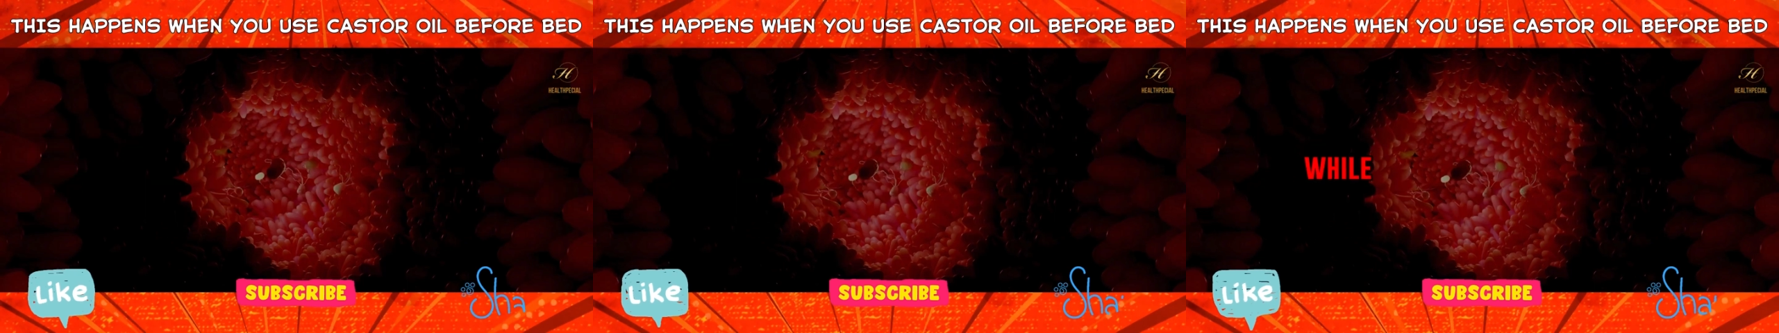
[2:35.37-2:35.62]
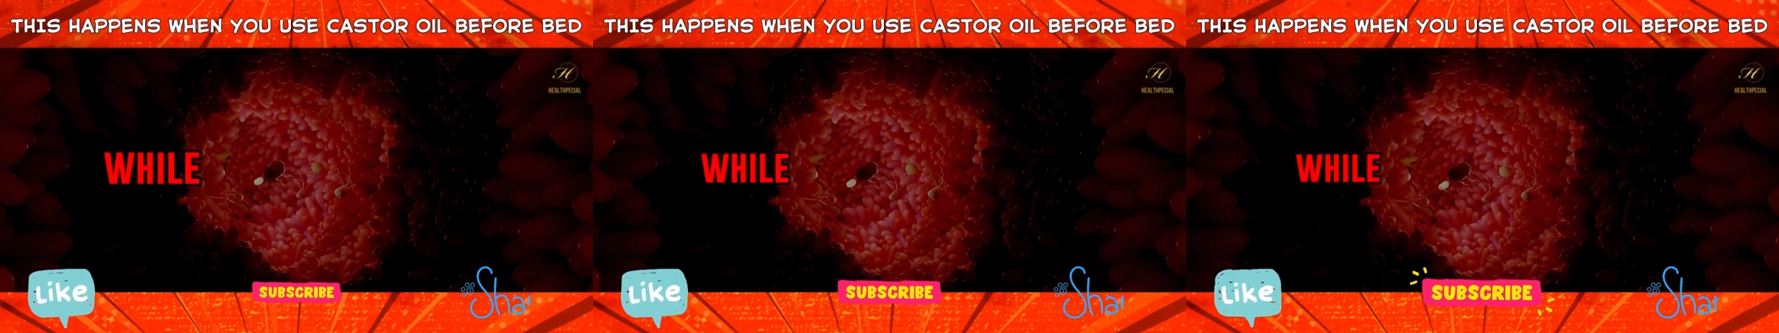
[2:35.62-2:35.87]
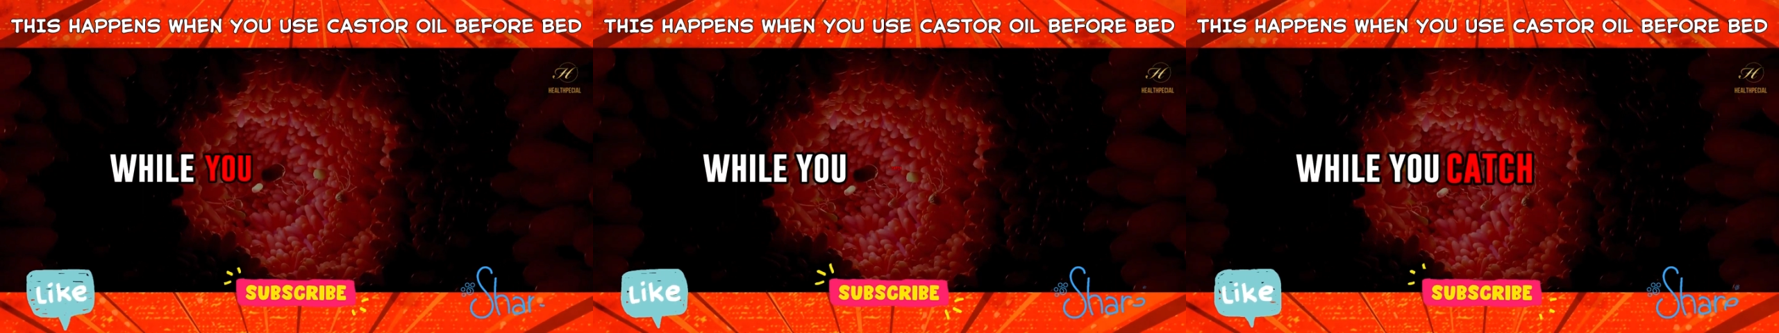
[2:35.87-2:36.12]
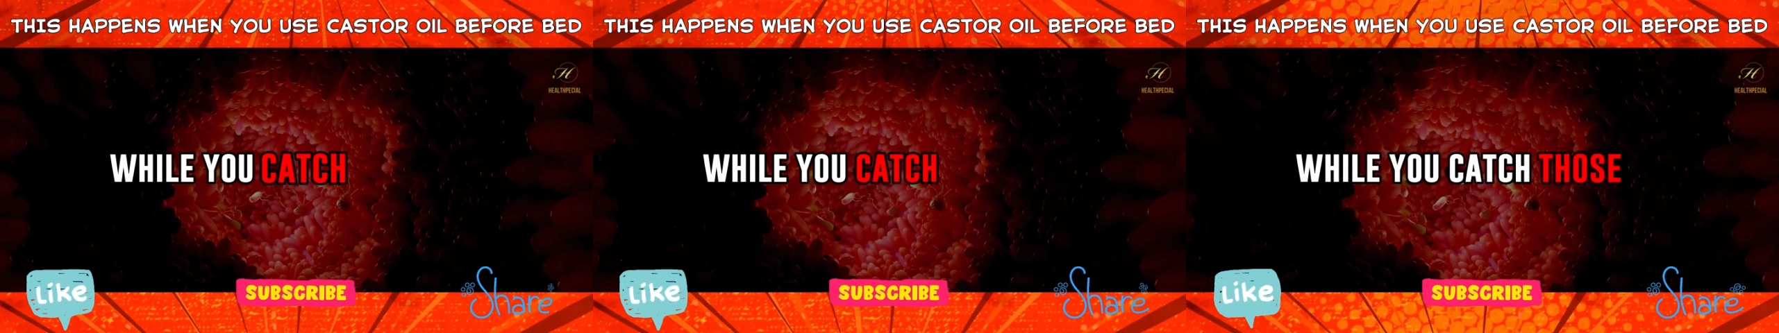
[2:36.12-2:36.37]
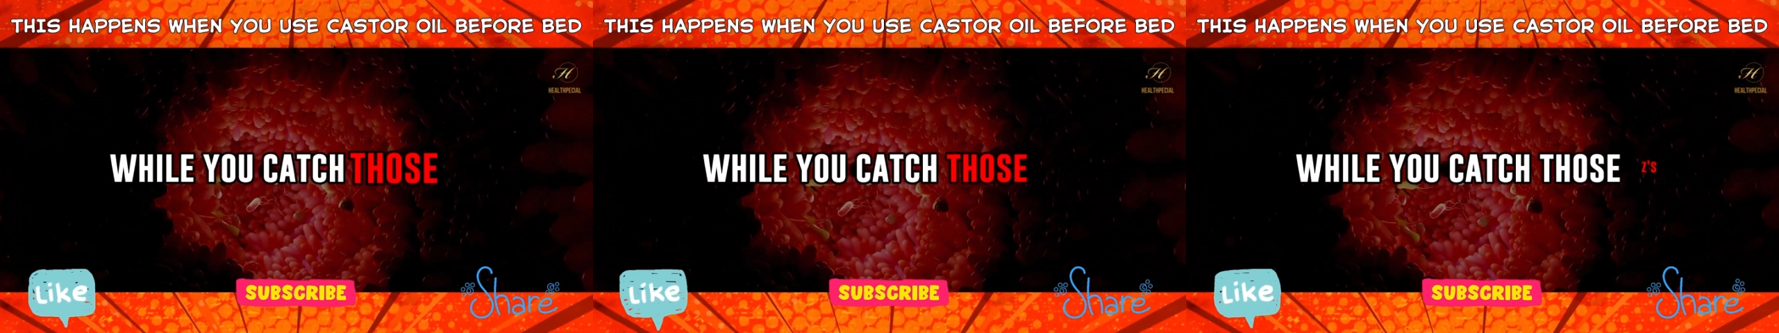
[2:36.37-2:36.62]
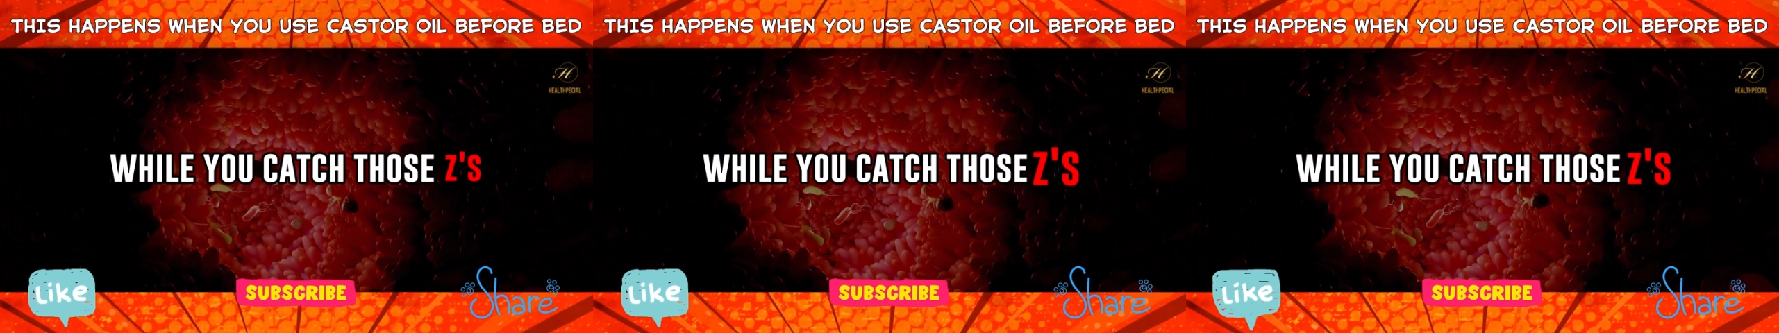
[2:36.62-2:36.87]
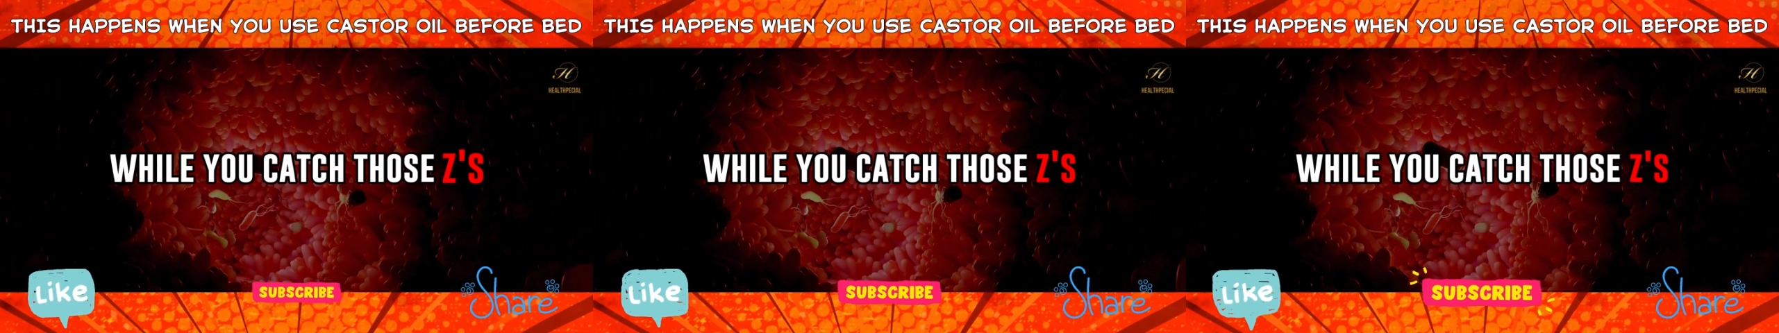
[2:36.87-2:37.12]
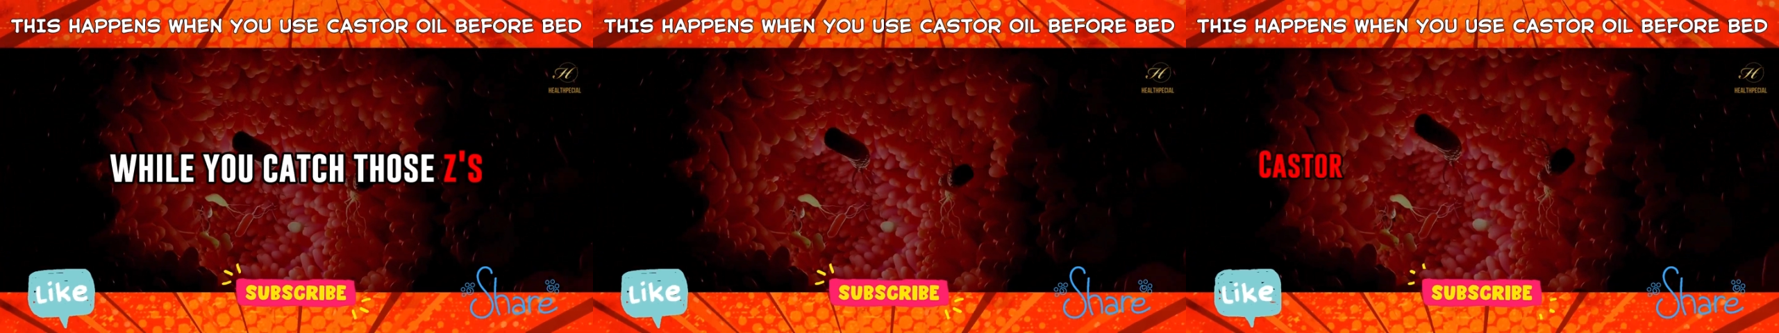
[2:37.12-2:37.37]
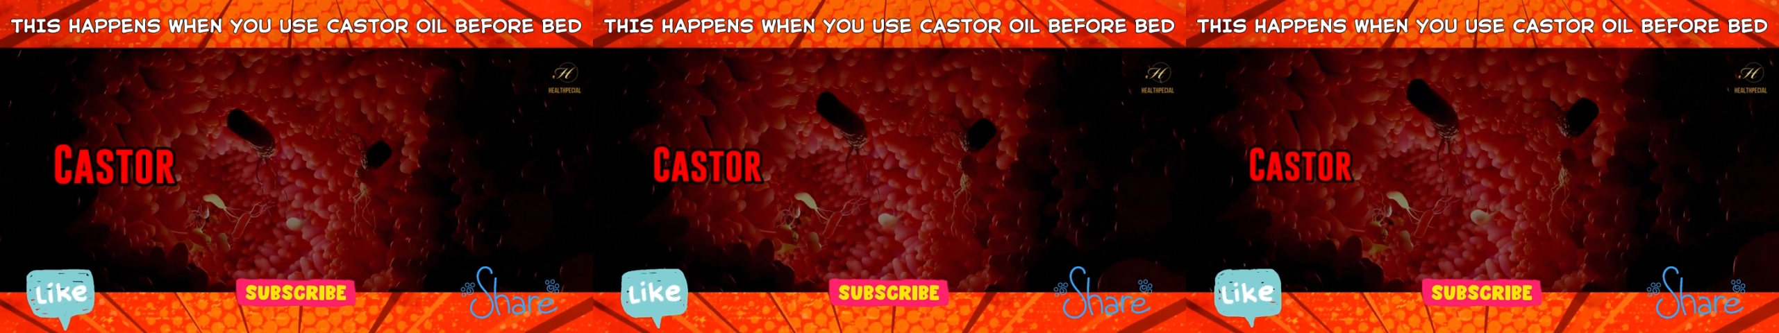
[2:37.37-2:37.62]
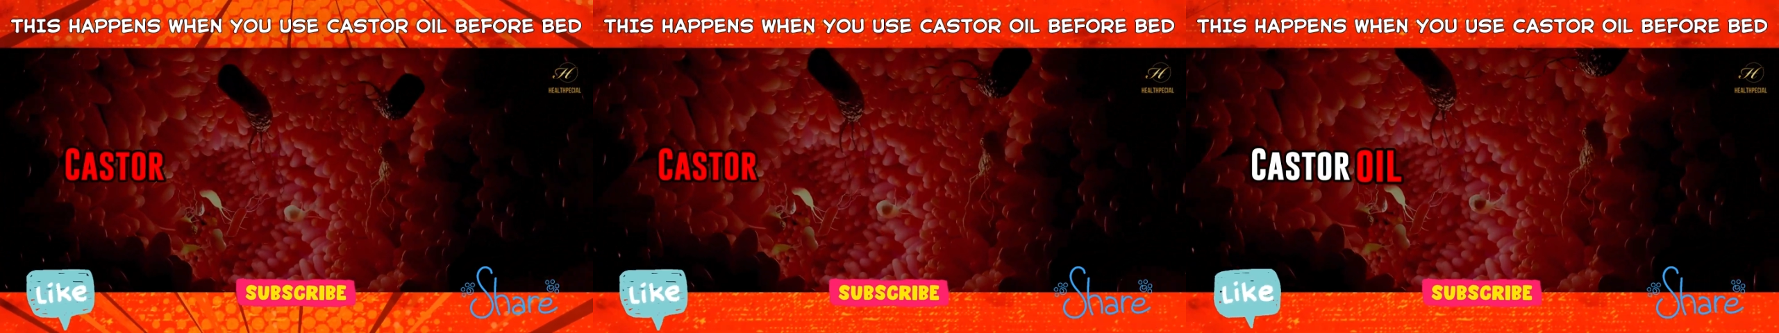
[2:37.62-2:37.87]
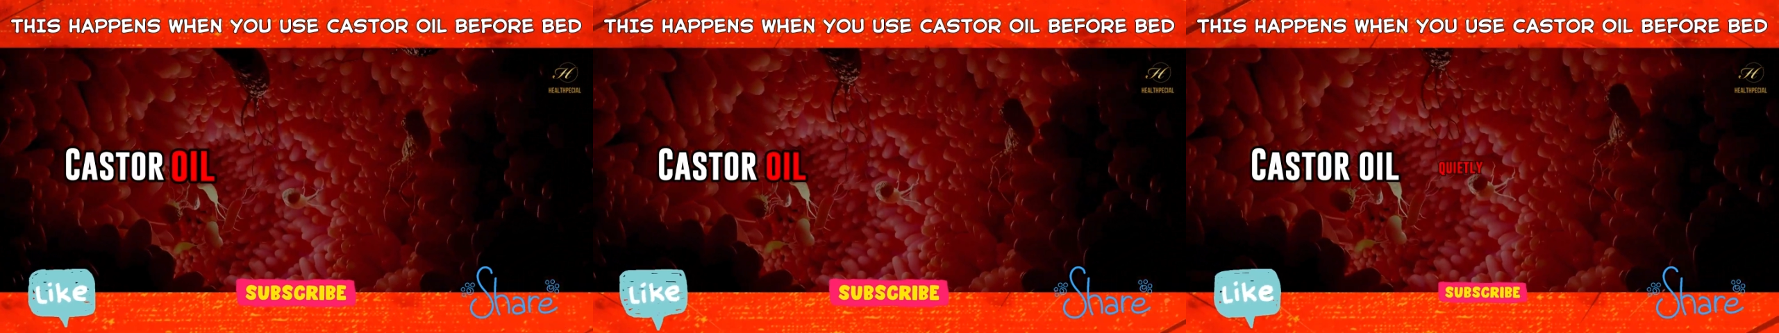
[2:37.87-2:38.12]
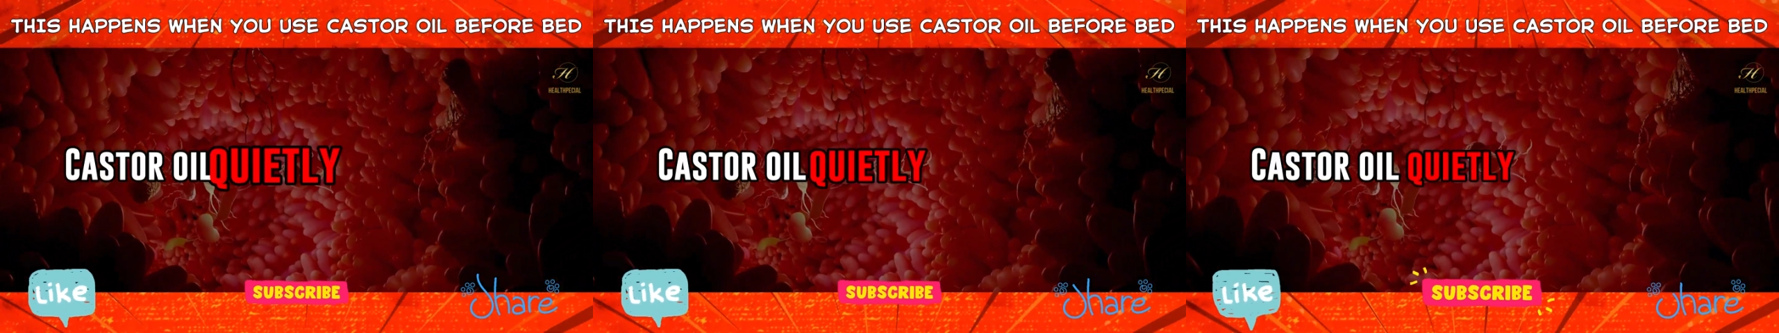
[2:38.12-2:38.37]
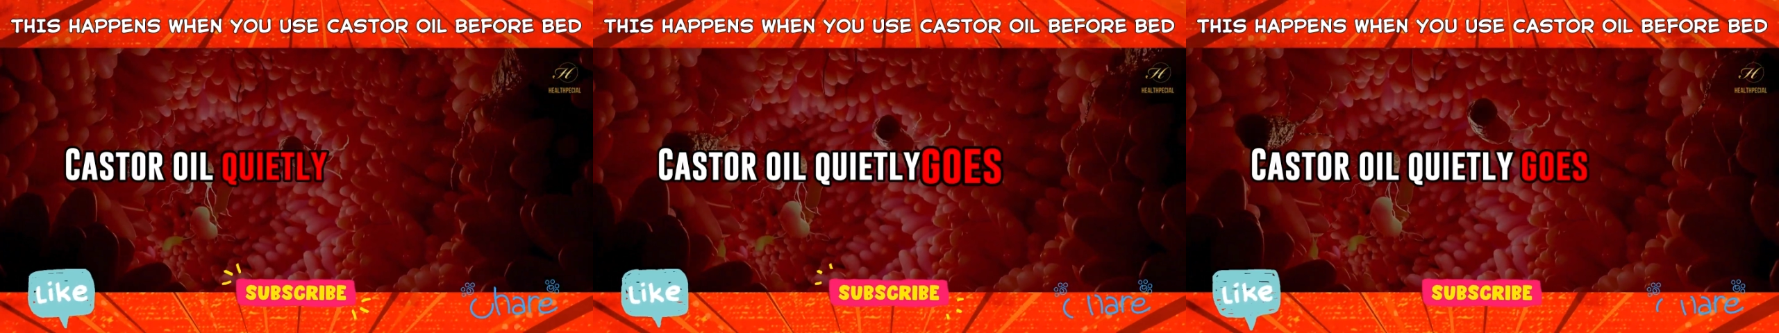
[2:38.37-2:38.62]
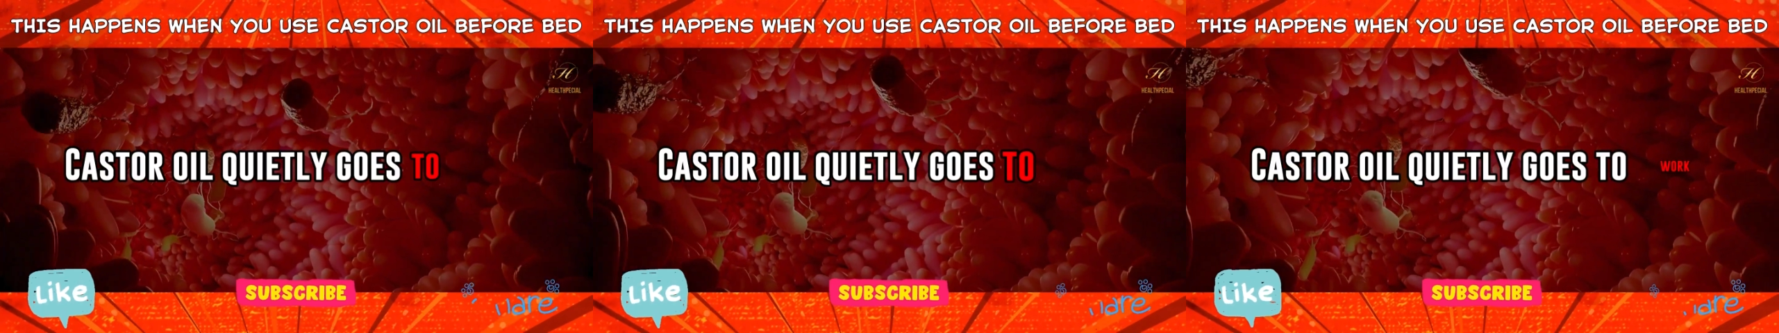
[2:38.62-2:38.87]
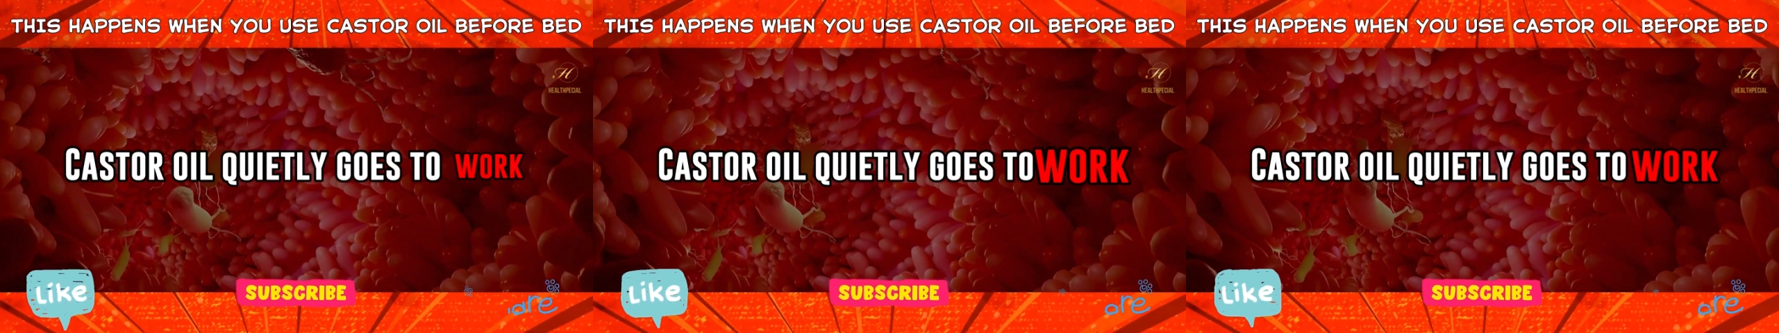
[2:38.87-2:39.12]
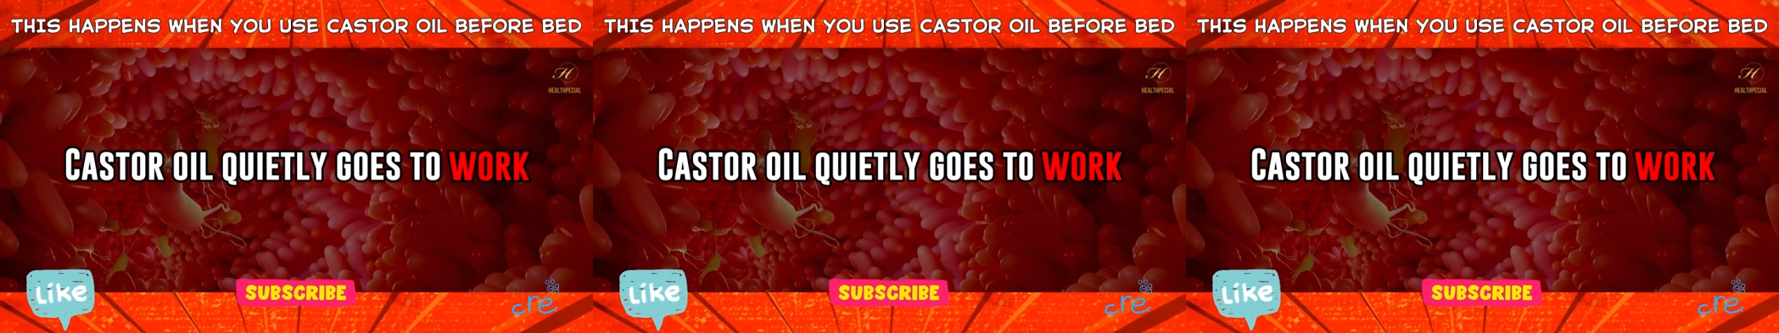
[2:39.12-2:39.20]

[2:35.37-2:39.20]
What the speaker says: Nobody's mouth can be seen.